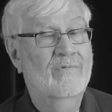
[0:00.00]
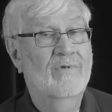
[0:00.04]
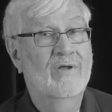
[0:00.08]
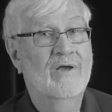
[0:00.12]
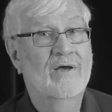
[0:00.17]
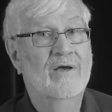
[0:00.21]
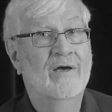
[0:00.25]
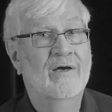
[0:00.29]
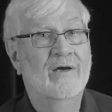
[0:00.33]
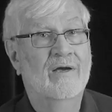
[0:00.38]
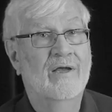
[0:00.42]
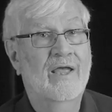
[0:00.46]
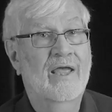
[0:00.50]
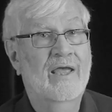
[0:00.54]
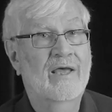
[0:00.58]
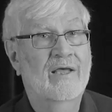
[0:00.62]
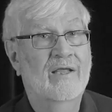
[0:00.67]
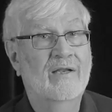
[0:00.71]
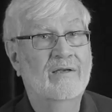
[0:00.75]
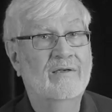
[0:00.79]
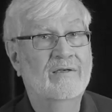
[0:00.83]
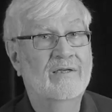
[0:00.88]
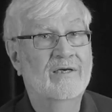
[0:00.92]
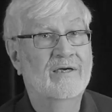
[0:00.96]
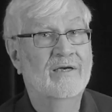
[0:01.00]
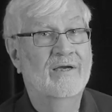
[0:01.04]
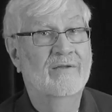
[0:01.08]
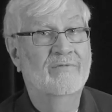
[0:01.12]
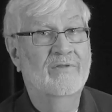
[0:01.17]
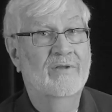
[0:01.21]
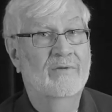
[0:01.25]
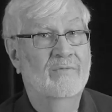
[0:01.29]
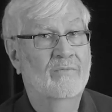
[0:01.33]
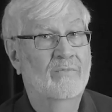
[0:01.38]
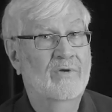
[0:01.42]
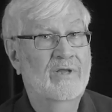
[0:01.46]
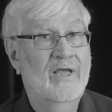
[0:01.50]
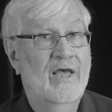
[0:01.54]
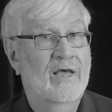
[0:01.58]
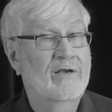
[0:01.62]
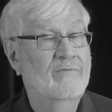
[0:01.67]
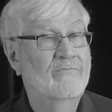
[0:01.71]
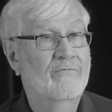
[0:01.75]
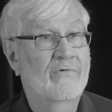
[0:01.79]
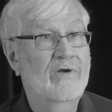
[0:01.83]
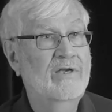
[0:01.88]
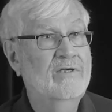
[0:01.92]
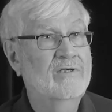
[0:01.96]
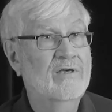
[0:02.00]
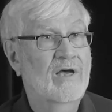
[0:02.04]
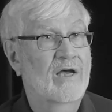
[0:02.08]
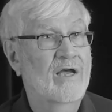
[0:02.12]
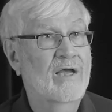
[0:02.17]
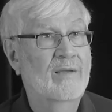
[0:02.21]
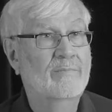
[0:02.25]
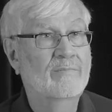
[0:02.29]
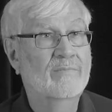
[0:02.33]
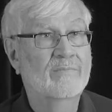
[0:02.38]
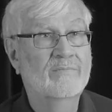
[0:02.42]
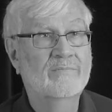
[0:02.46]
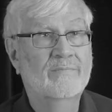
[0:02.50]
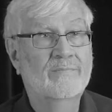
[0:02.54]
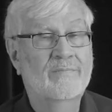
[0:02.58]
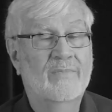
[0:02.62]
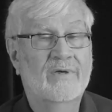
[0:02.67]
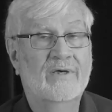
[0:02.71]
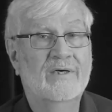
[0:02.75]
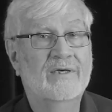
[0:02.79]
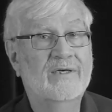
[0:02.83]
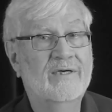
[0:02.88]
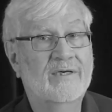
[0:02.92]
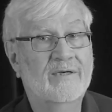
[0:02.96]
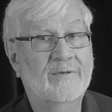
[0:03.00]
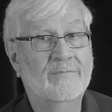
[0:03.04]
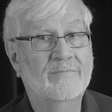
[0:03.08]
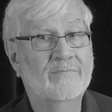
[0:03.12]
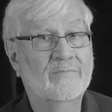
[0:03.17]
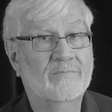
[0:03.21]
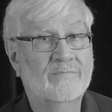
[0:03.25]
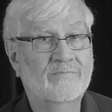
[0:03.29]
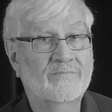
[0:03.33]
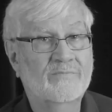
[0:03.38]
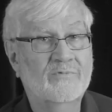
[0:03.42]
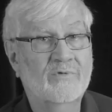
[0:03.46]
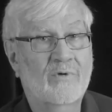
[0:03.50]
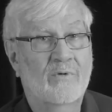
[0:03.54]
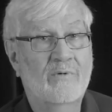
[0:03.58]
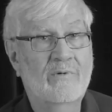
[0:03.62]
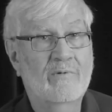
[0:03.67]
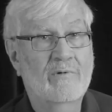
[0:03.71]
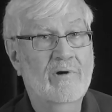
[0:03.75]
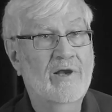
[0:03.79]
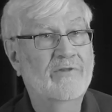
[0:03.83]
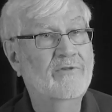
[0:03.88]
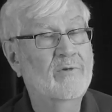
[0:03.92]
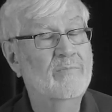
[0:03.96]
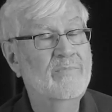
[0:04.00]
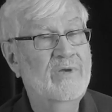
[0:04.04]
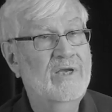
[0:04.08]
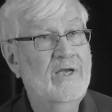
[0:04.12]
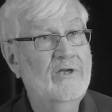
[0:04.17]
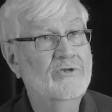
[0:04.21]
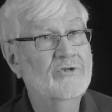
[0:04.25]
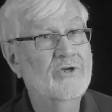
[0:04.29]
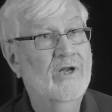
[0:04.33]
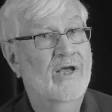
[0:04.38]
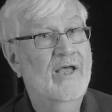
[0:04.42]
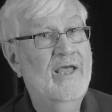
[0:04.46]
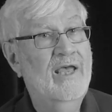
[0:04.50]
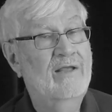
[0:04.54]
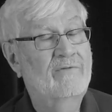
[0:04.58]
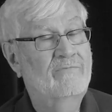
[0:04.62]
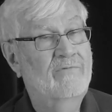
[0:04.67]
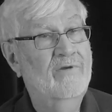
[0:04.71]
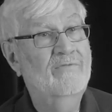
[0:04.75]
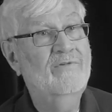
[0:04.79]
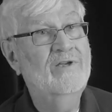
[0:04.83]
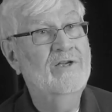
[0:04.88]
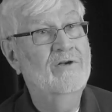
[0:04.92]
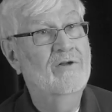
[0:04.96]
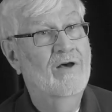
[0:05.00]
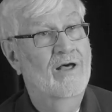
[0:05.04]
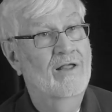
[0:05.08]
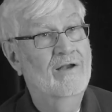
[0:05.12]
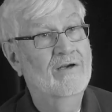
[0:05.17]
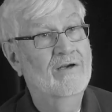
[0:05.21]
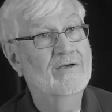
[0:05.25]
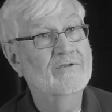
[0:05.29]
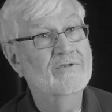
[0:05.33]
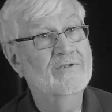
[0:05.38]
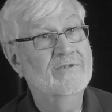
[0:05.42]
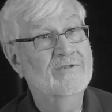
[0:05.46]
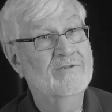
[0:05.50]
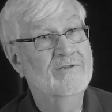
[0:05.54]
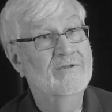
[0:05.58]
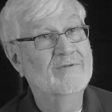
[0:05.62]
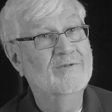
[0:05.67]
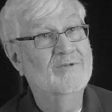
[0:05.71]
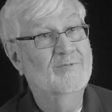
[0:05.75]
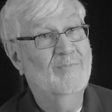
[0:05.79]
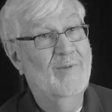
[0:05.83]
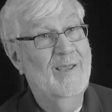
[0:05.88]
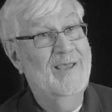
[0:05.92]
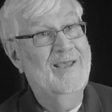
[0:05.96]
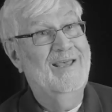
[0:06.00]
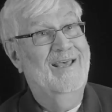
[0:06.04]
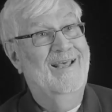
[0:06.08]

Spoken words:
and we had free time. So we were on the beach, and I had $50 to spend